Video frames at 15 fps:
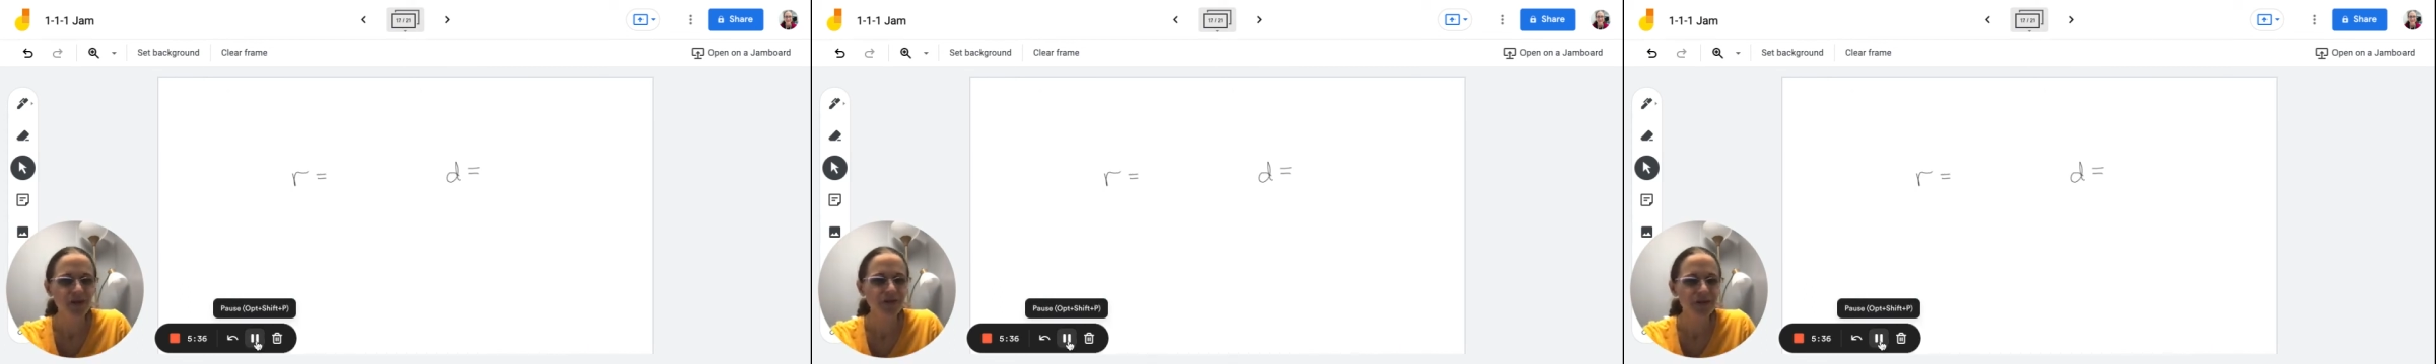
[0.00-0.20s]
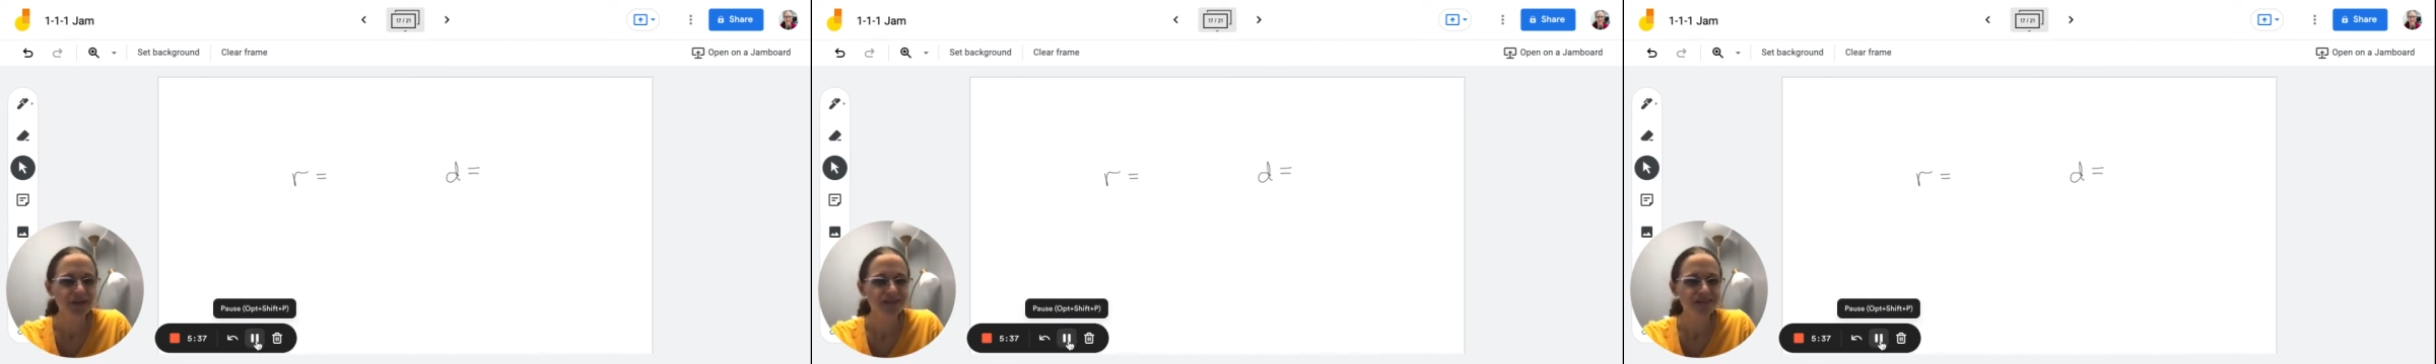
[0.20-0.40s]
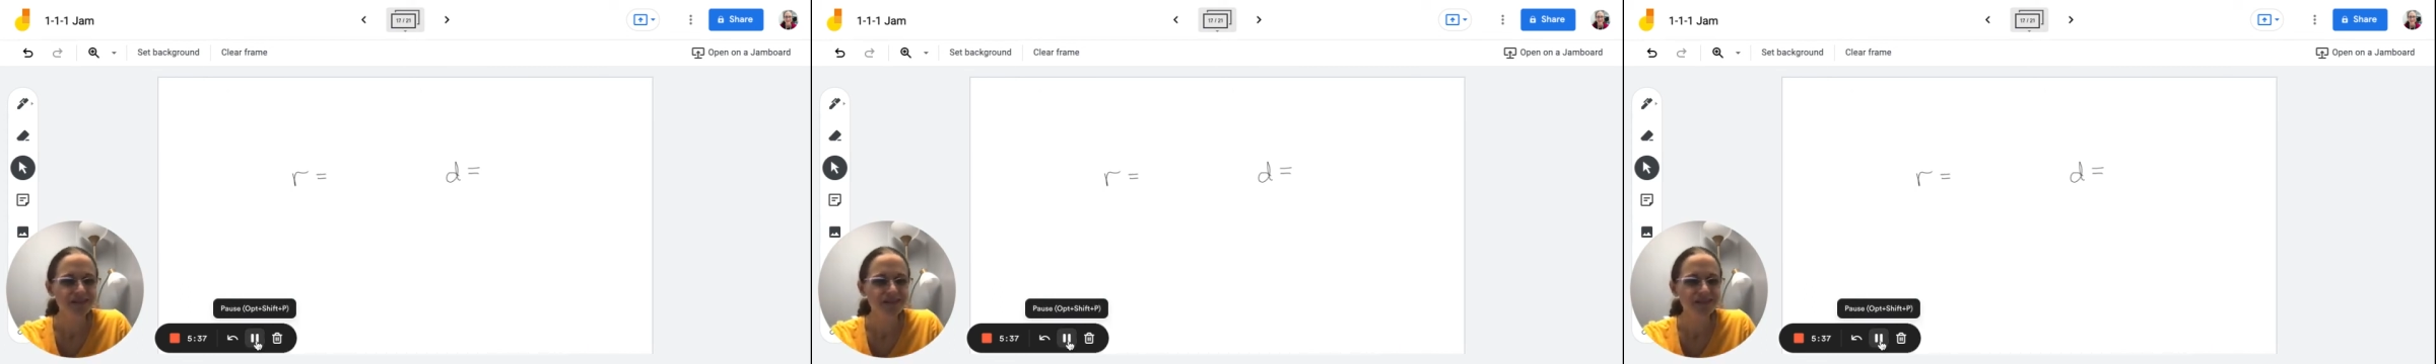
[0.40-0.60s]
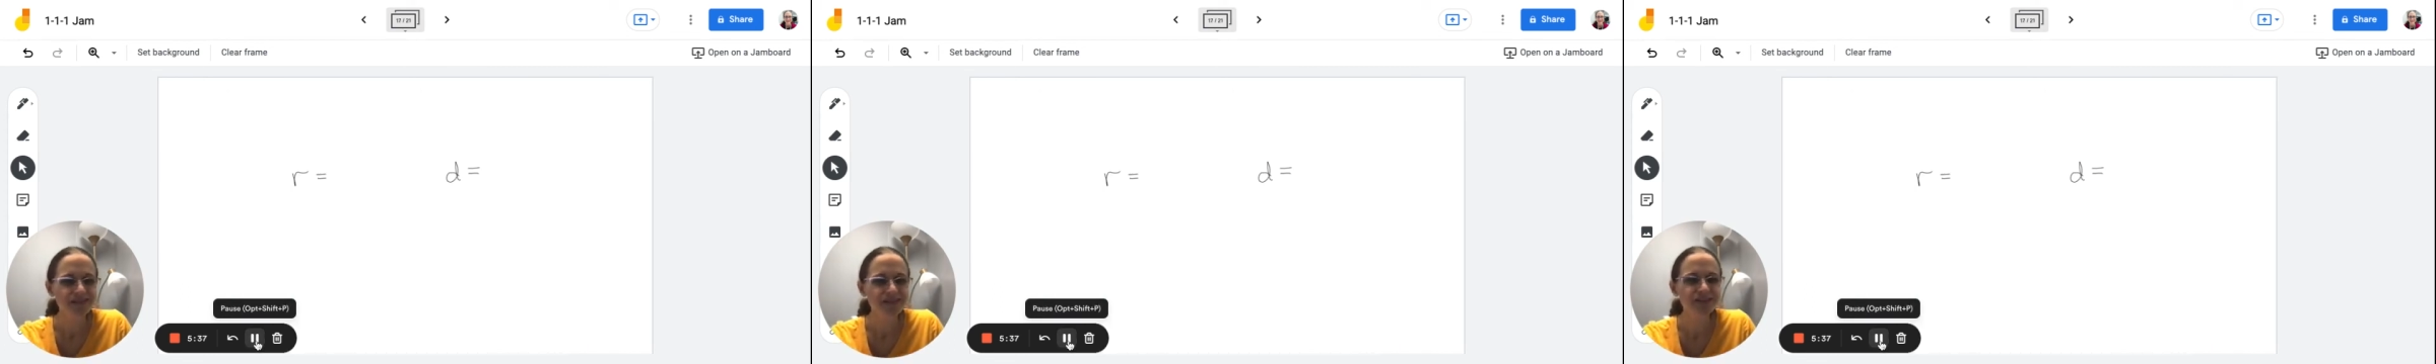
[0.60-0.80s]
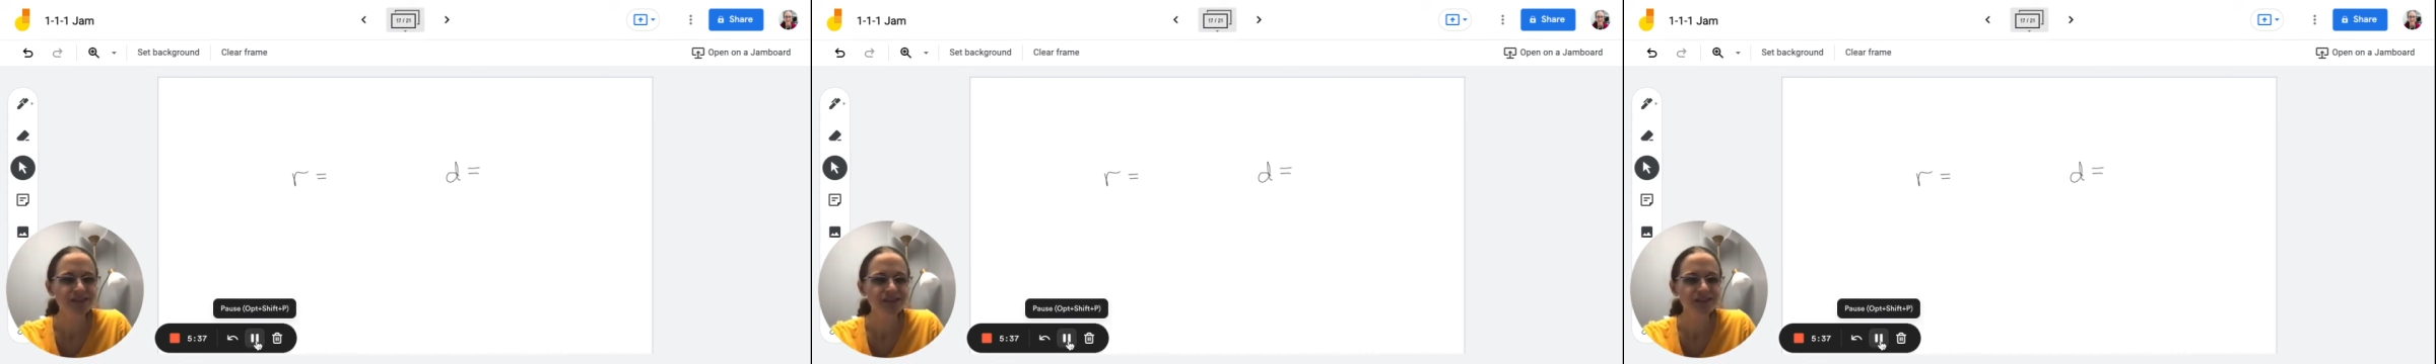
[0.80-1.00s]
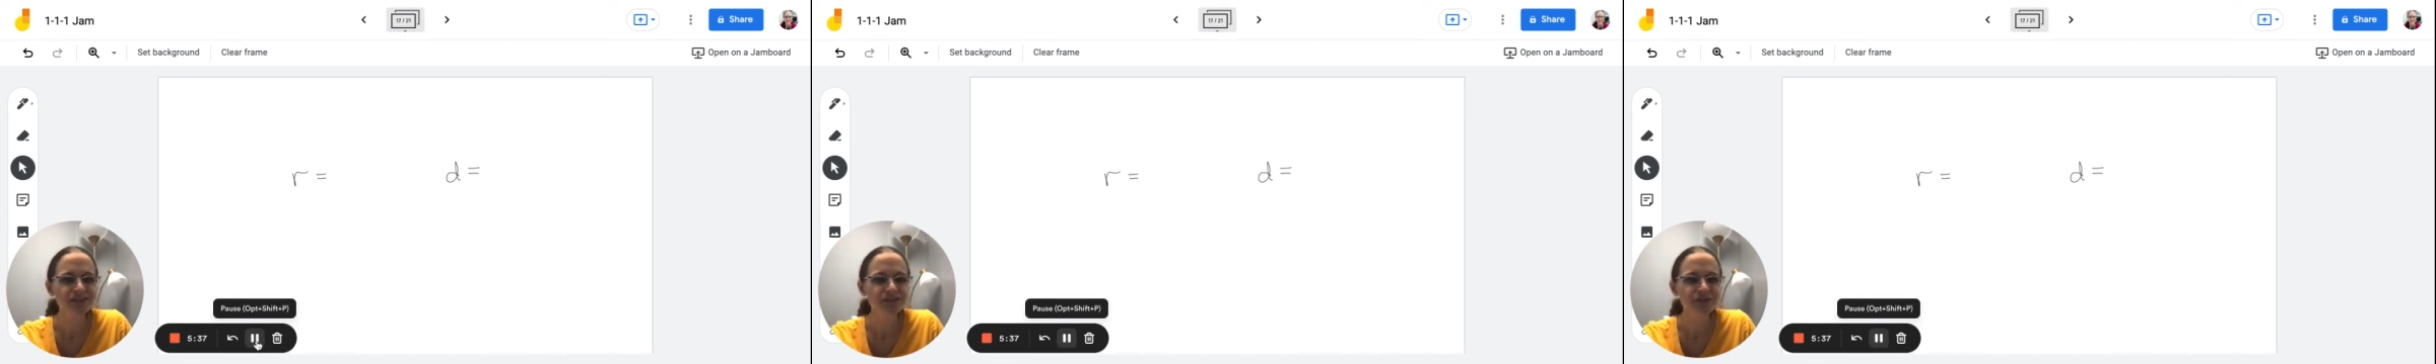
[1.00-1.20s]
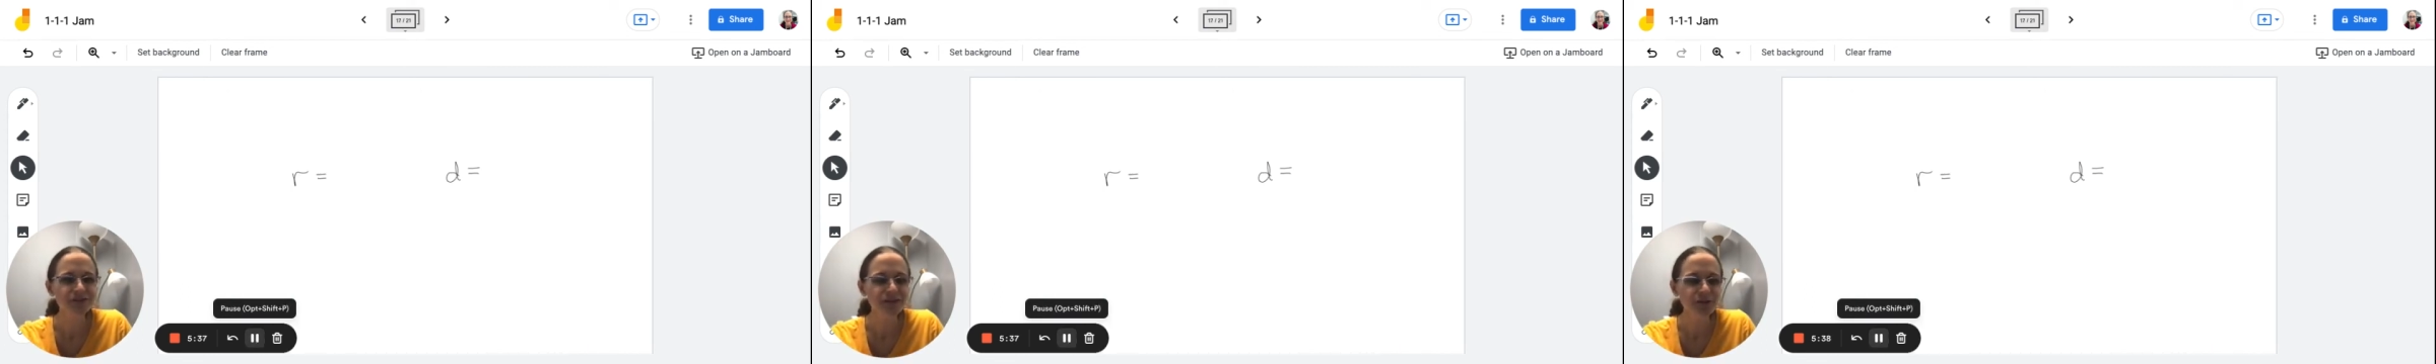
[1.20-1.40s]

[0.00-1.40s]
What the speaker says: All right, so let's do a